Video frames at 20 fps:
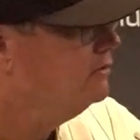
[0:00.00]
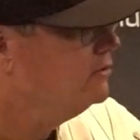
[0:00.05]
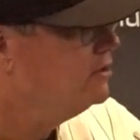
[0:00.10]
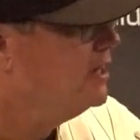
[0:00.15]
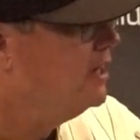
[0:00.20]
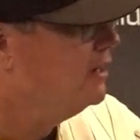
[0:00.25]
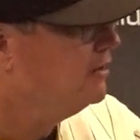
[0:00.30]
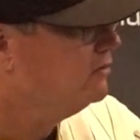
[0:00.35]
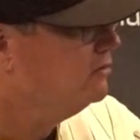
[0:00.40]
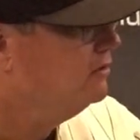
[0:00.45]
of
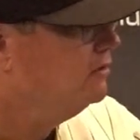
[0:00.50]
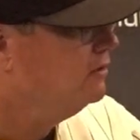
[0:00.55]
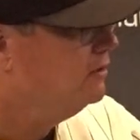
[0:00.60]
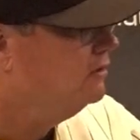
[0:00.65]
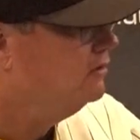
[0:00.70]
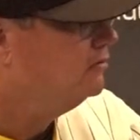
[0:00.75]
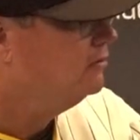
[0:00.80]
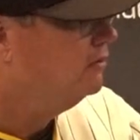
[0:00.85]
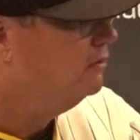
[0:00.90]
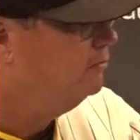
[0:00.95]
Jackson
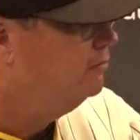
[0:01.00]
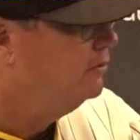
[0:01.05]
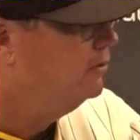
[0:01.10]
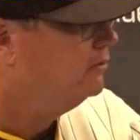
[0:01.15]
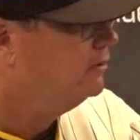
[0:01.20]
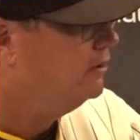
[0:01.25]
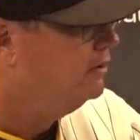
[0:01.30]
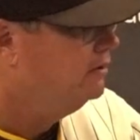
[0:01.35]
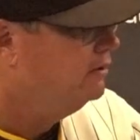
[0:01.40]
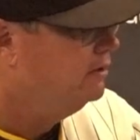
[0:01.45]
and his
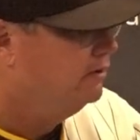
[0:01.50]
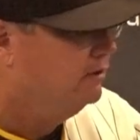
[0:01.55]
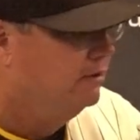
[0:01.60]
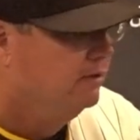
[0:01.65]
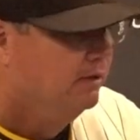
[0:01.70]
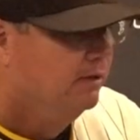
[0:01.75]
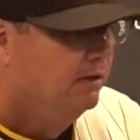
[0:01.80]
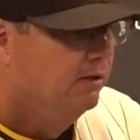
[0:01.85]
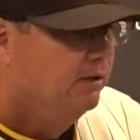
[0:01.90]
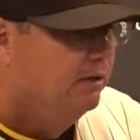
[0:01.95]
ability to
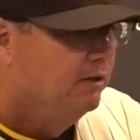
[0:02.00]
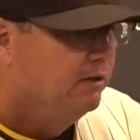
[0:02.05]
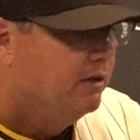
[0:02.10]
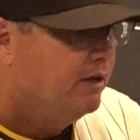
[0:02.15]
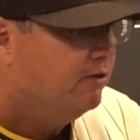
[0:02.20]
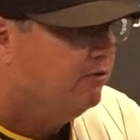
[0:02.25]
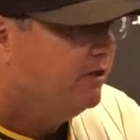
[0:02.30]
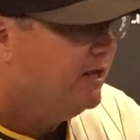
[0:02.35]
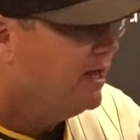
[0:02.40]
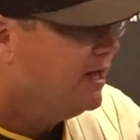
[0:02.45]

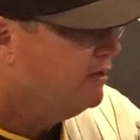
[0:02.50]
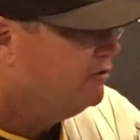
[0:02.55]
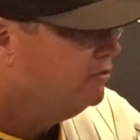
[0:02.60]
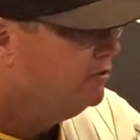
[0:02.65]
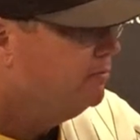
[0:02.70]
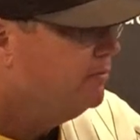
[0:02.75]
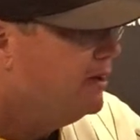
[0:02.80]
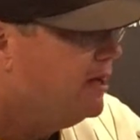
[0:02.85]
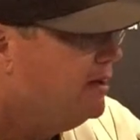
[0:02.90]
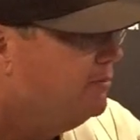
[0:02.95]
not only handle
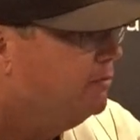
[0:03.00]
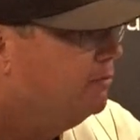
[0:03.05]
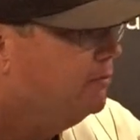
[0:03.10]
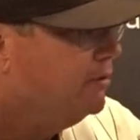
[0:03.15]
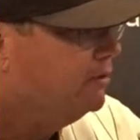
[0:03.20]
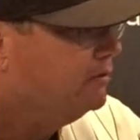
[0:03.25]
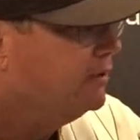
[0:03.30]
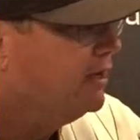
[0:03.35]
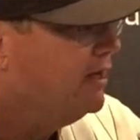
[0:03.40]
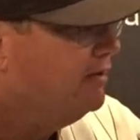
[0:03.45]
the bat, but
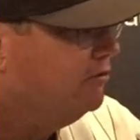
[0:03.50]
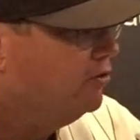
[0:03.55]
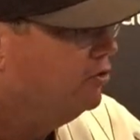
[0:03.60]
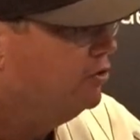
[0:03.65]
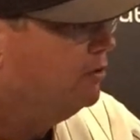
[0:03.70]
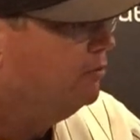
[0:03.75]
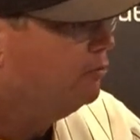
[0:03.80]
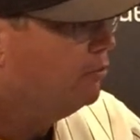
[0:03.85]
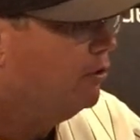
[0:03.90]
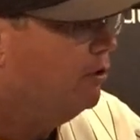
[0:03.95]
mentally have a
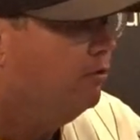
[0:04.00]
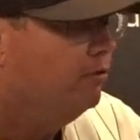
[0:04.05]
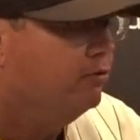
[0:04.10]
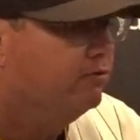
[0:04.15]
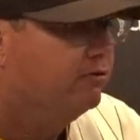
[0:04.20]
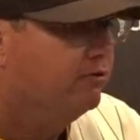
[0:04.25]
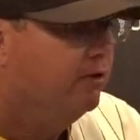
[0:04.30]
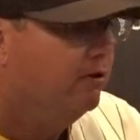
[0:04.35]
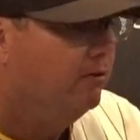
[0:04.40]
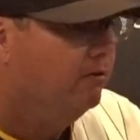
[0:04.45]
good
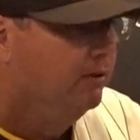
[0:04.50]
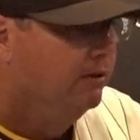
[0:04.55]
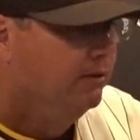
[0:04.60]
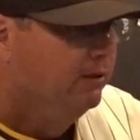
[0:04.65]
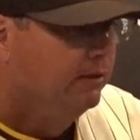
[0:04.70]
approach. So